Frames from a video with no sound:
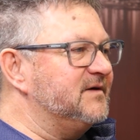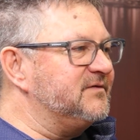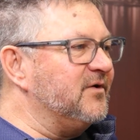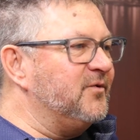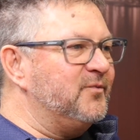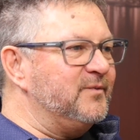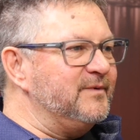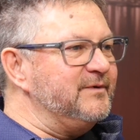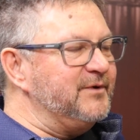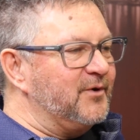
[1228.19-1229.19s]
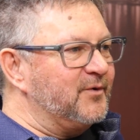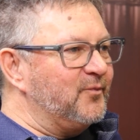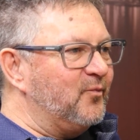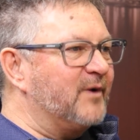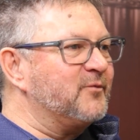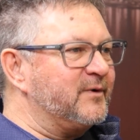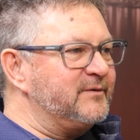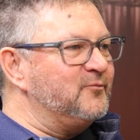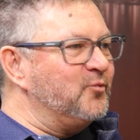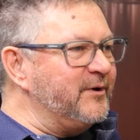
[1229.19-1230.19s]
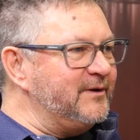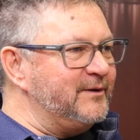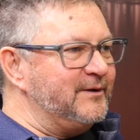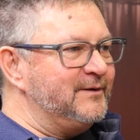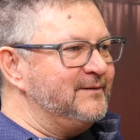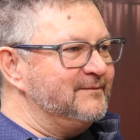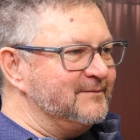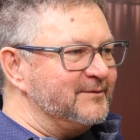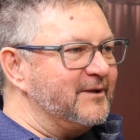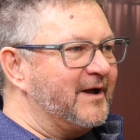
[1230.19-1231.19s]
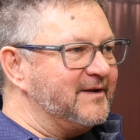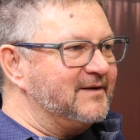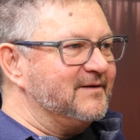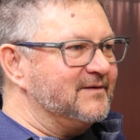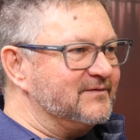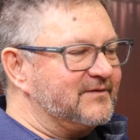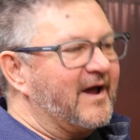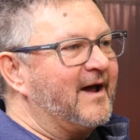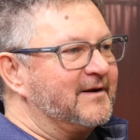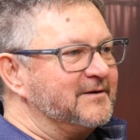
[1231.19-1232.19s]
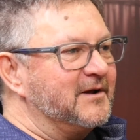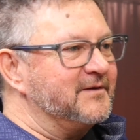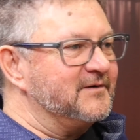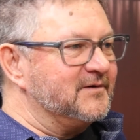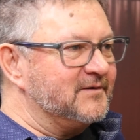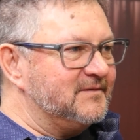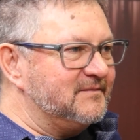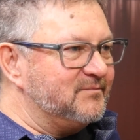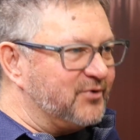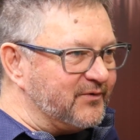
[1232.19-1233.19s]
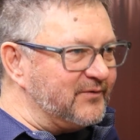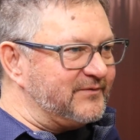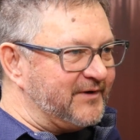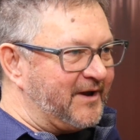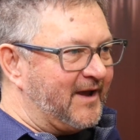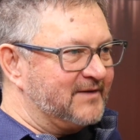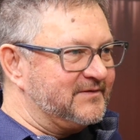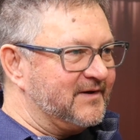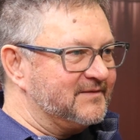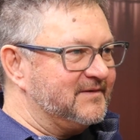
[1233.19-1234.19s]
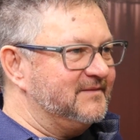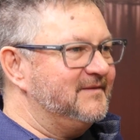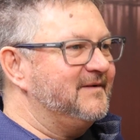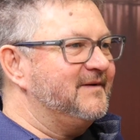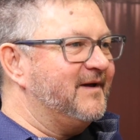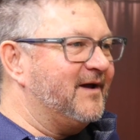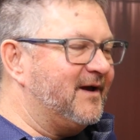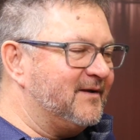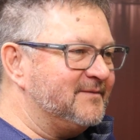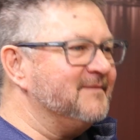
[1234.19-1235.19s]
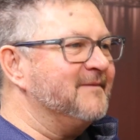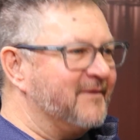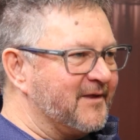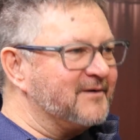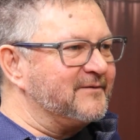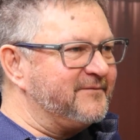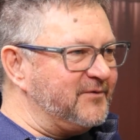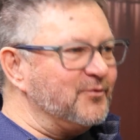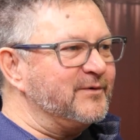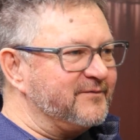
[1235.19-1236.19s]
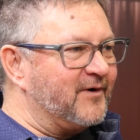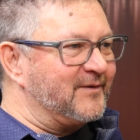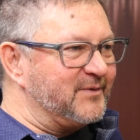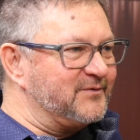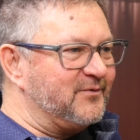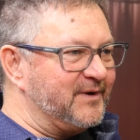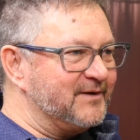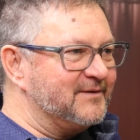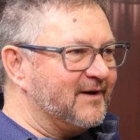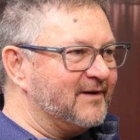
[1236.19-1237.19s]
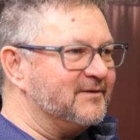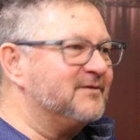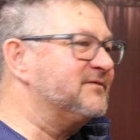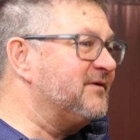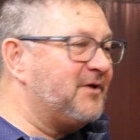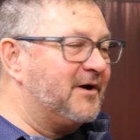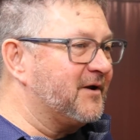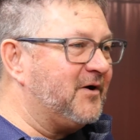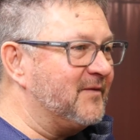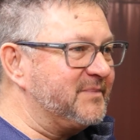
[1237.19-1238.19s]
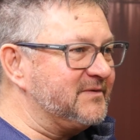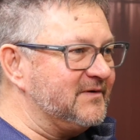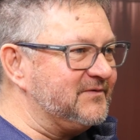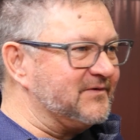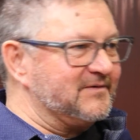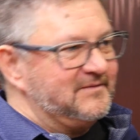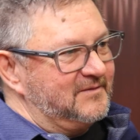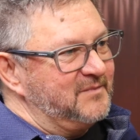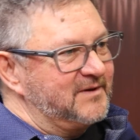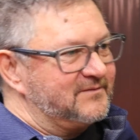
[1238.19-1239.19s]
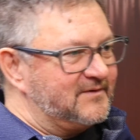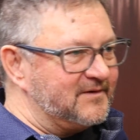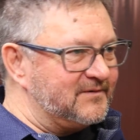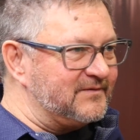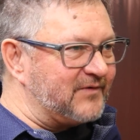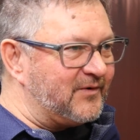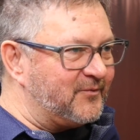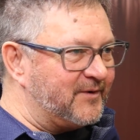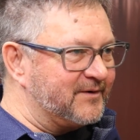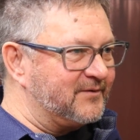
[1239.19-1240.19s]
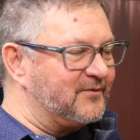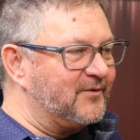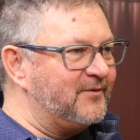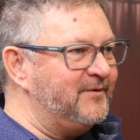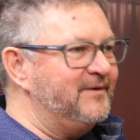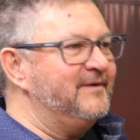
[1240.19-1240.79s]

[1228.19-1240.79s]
So, what we really like is to add another producing asset, and they're few and far between. And there's a lot of competition. The mid-tiers all want to grow,